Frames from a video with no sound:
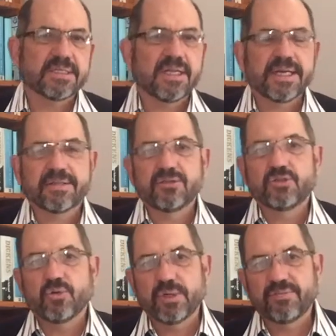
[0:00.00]
is like the
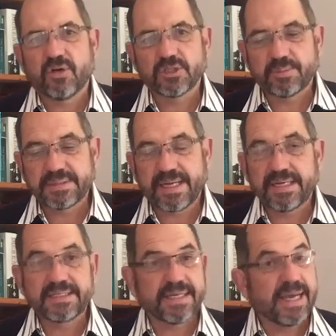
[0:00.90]
joy of hospitality,